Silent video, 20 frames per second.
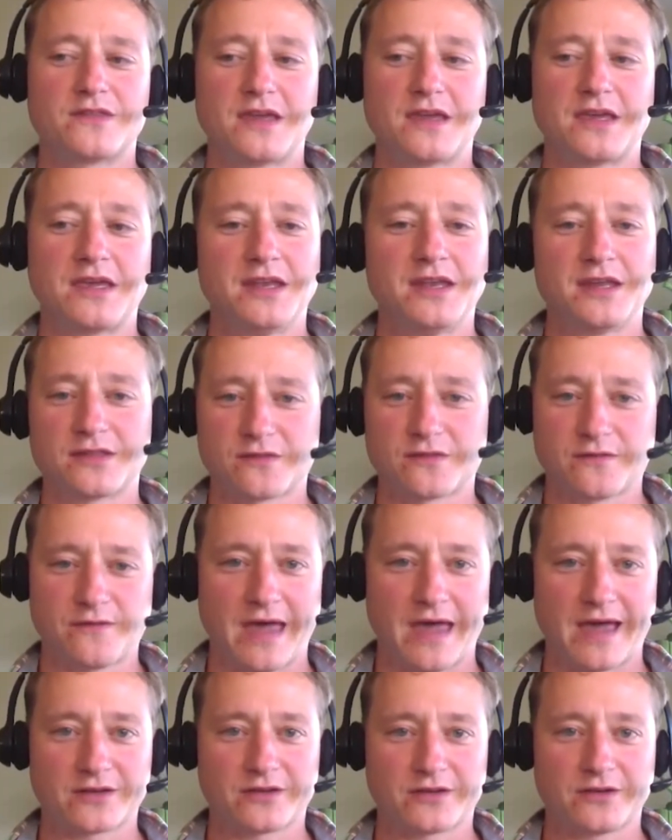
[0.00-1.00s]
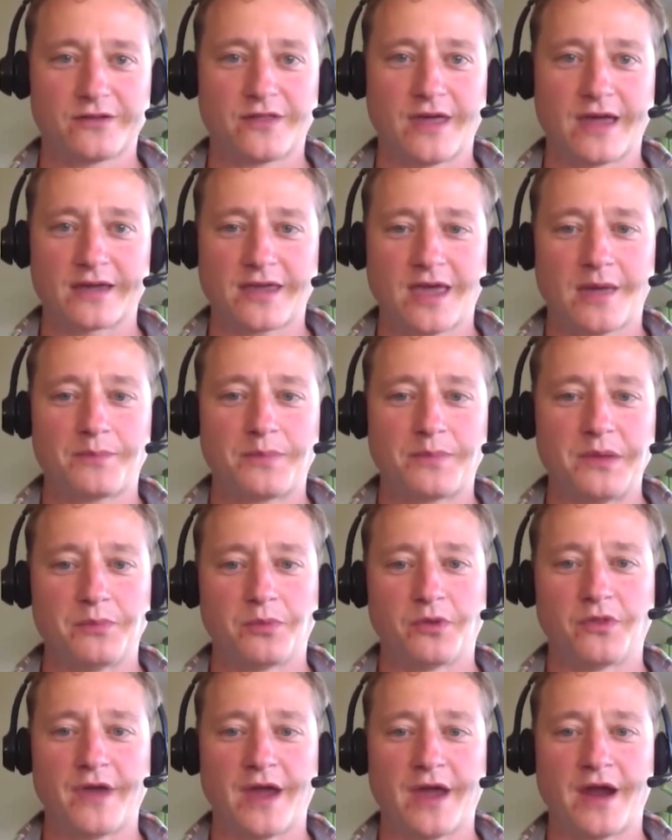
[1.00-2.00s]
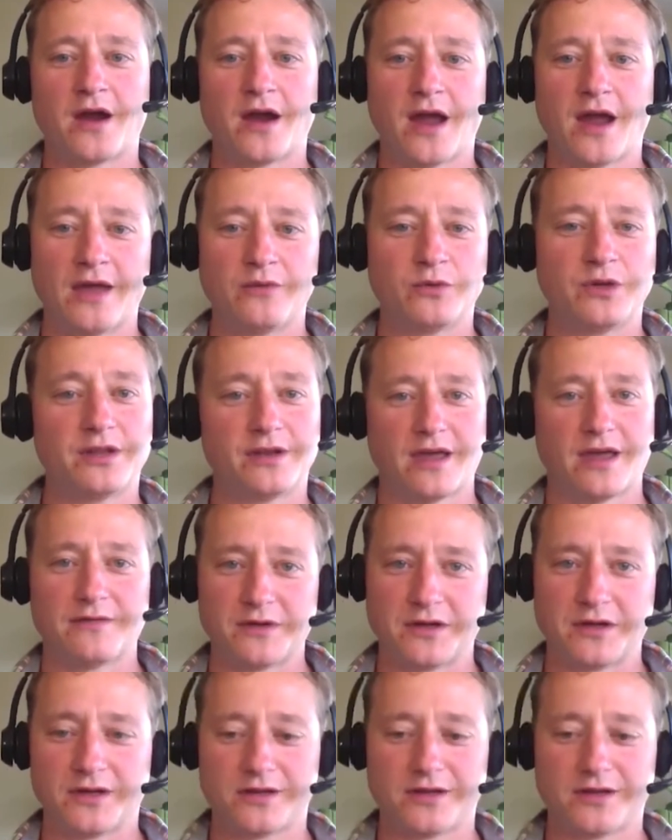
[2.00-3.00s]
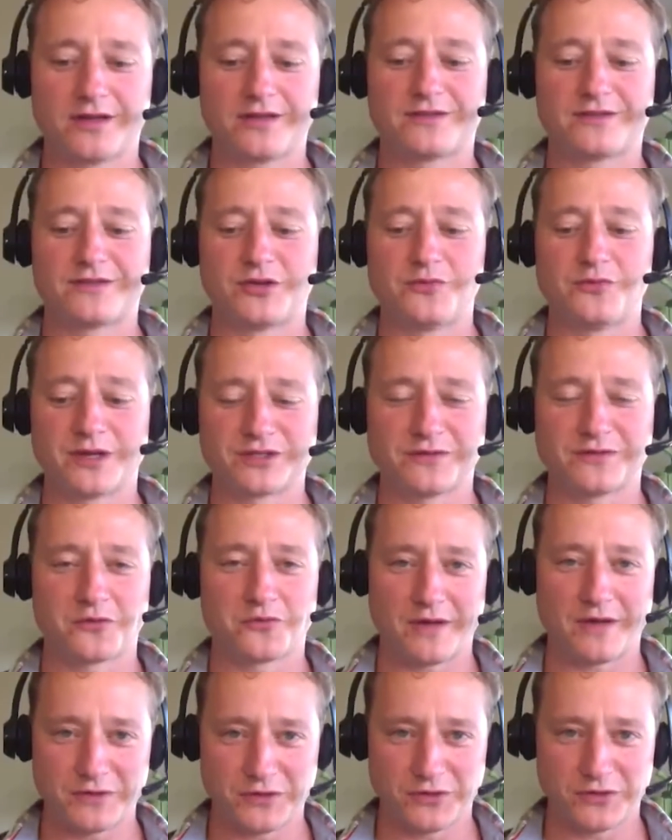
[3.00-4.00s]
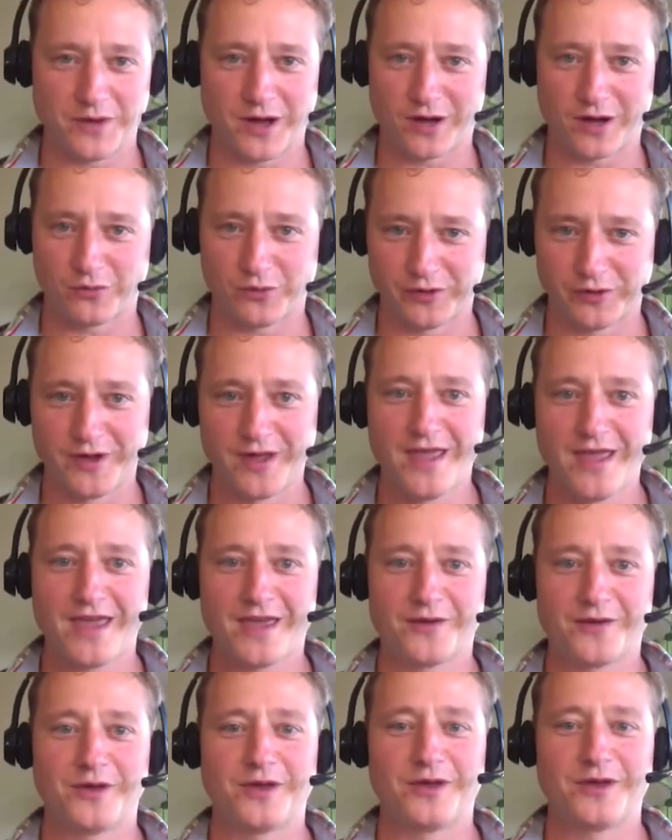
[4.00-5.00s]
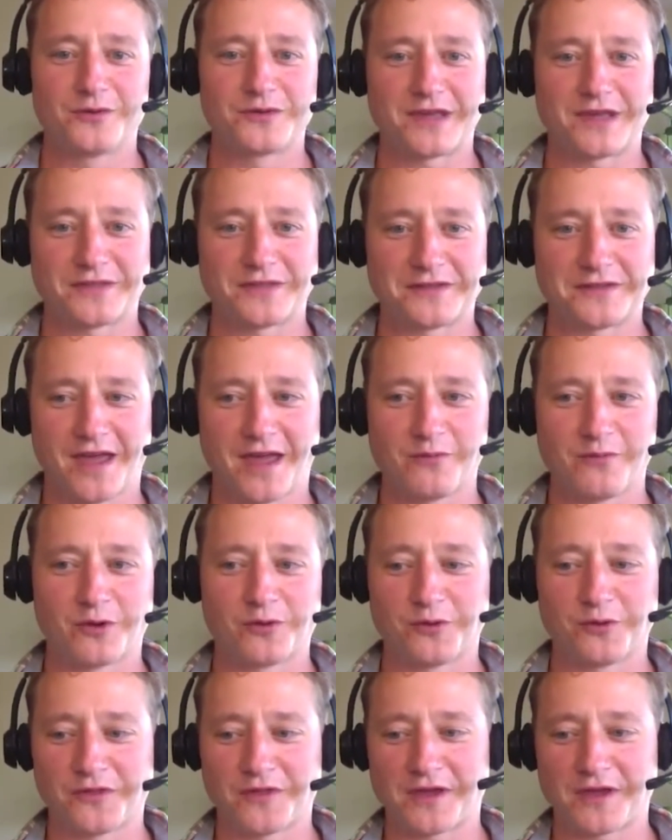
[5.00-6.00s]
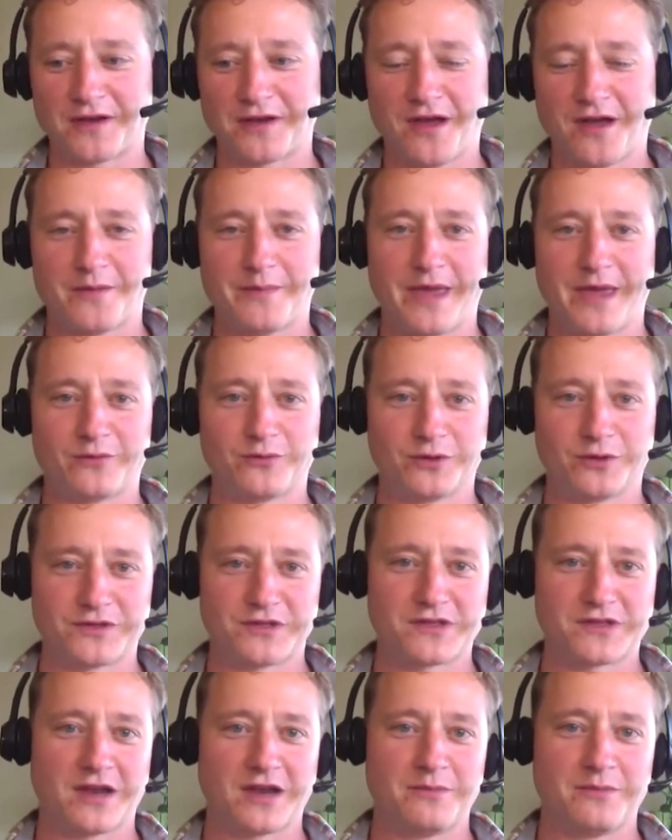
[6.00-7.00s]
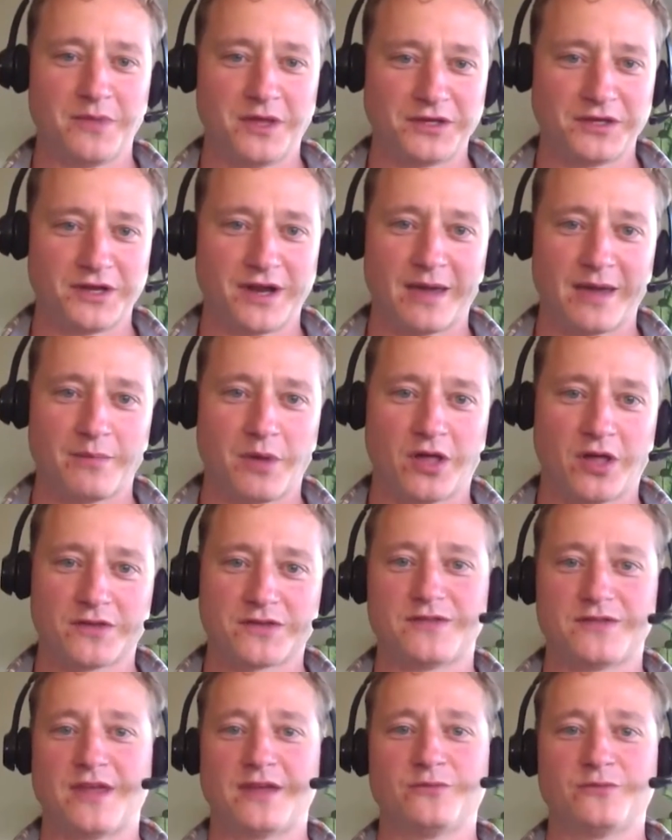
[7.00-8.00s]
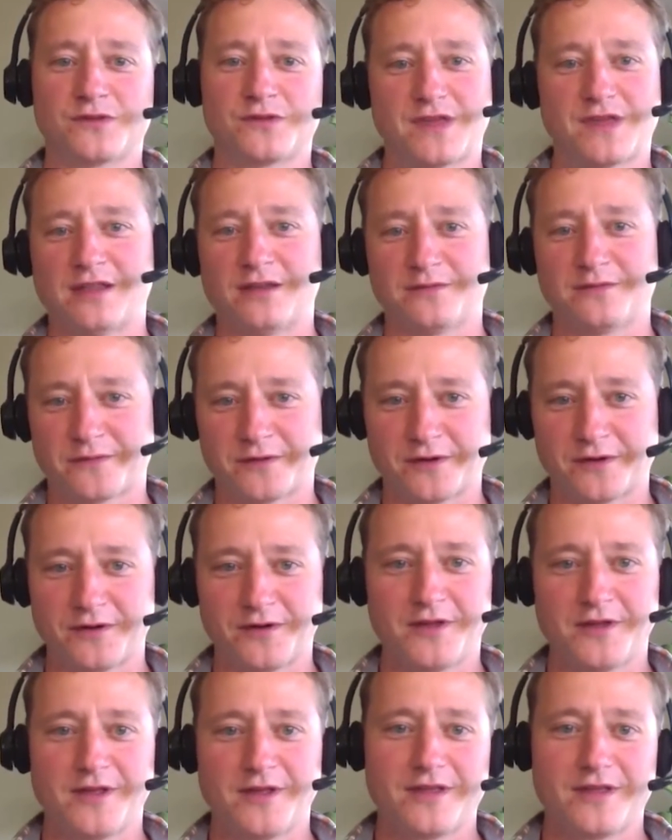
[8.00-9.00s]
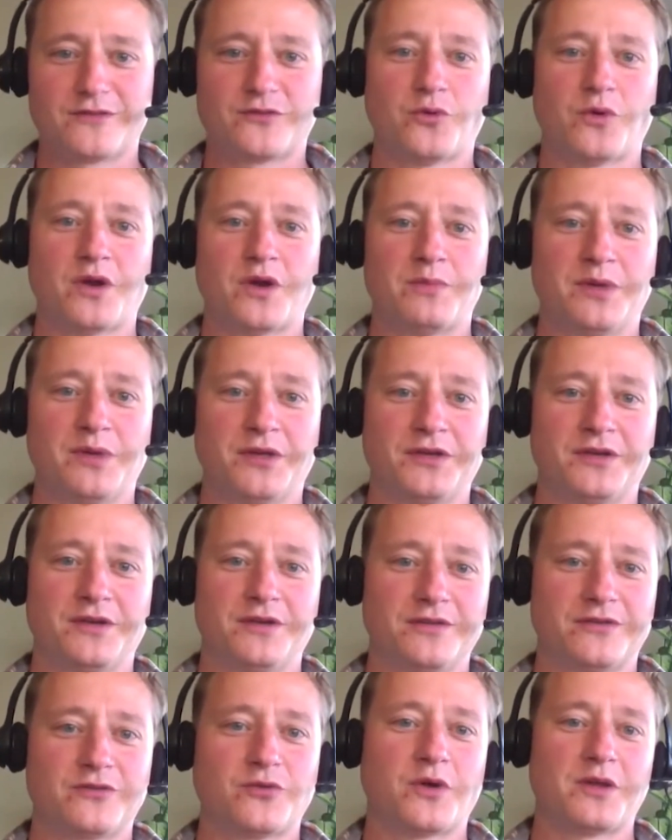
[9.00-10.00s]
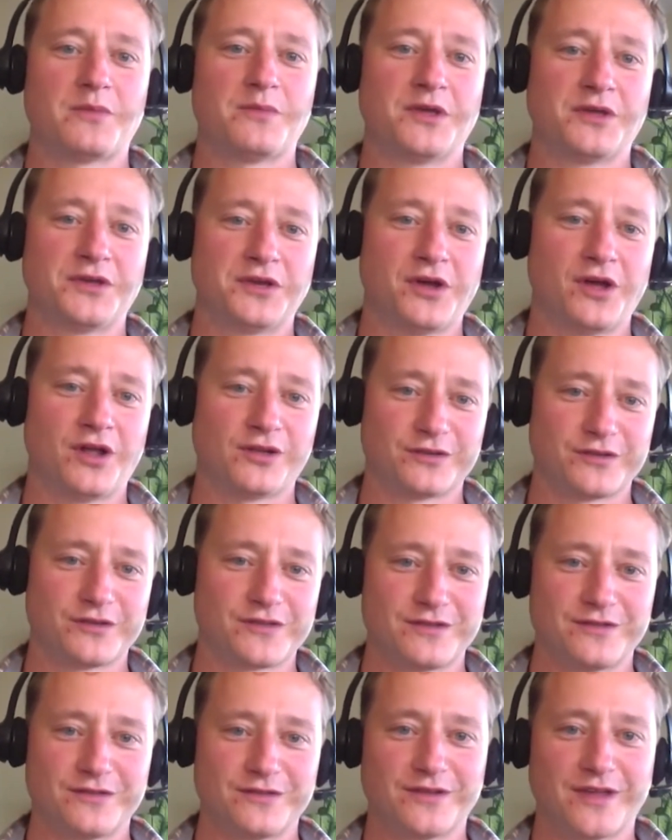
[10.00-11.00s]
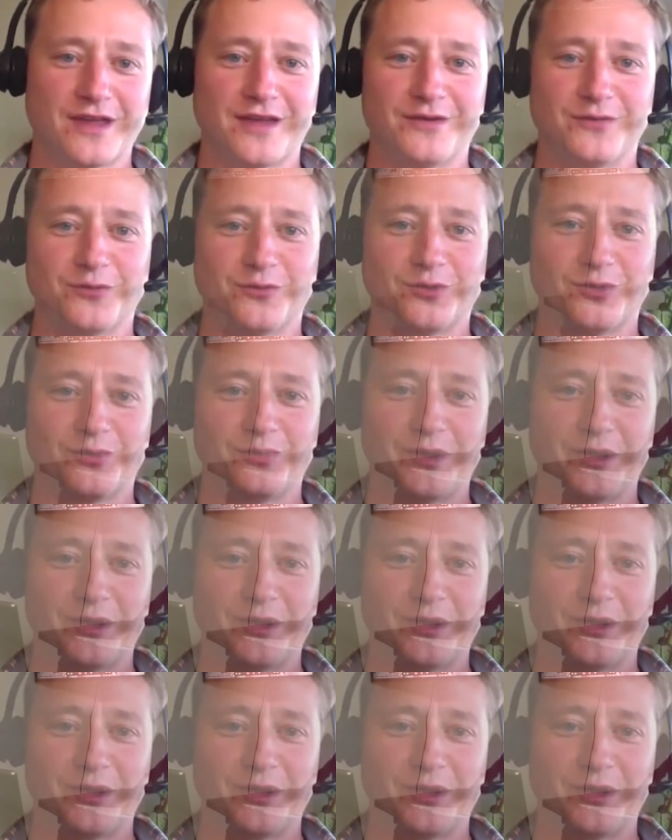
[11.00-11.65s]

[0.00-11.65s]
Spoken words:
stickiness factor that kept people there, and we didn't have too much of a revenue model. It was at the time where we were thinking, oh man, we'll just get 1 million eyeballs, and then we'll sell it for $20 million, and we'll